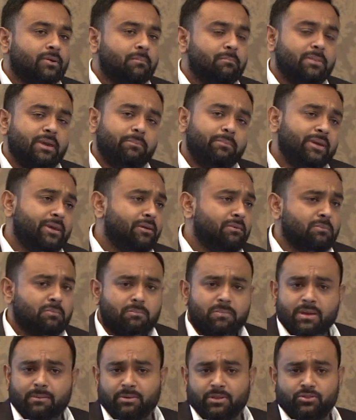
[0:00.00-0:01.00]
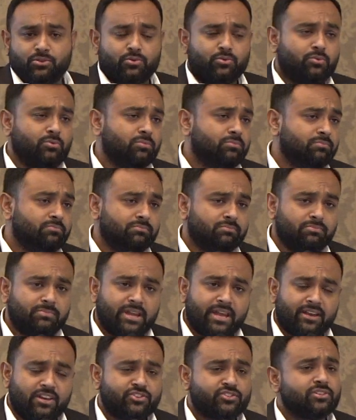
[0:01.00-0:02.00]
maybe through
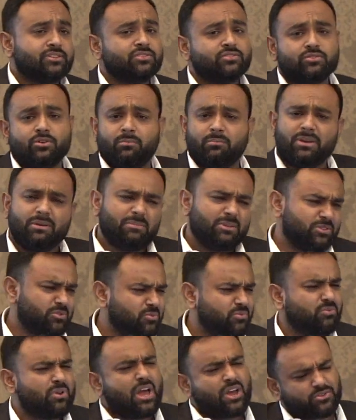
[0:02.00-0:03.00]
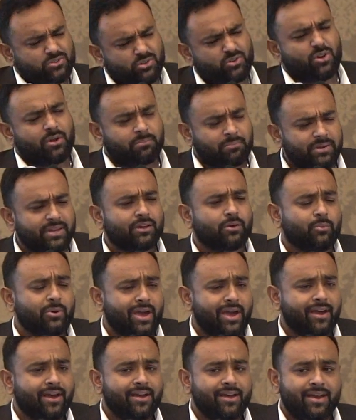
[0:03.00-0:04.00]
negligence or maybe through actually not being
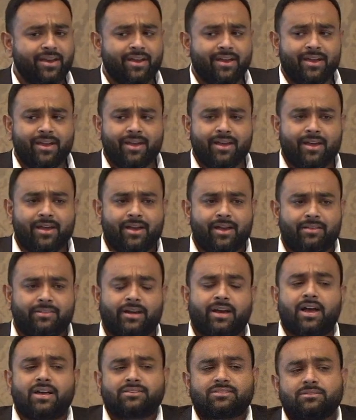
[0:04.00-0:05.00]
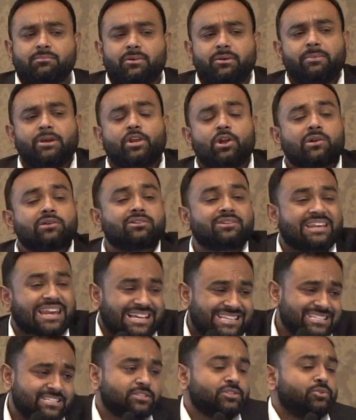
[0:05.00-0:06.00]
aware, the customer may not
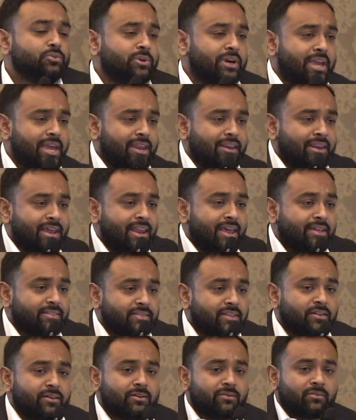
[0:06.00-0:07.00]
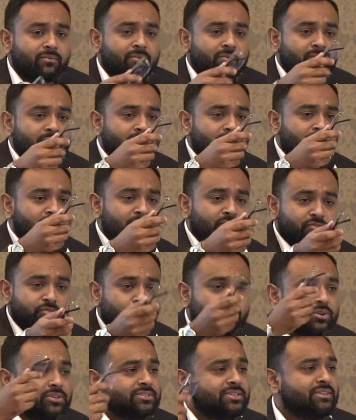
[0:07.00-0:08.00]
trust you again. And I think for the
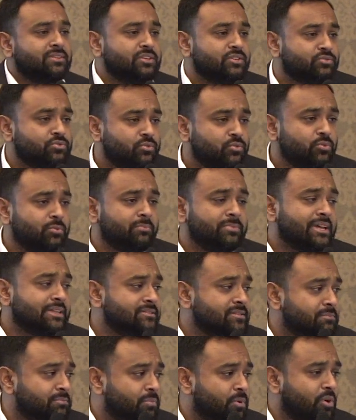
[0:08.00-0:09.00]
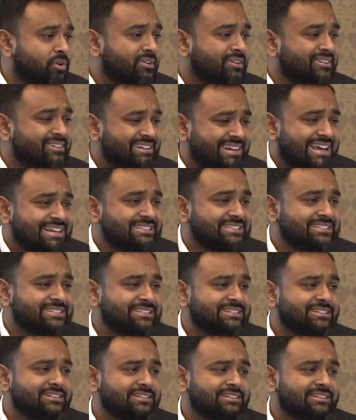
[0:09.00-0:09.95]
folks in this room, that's important, trust.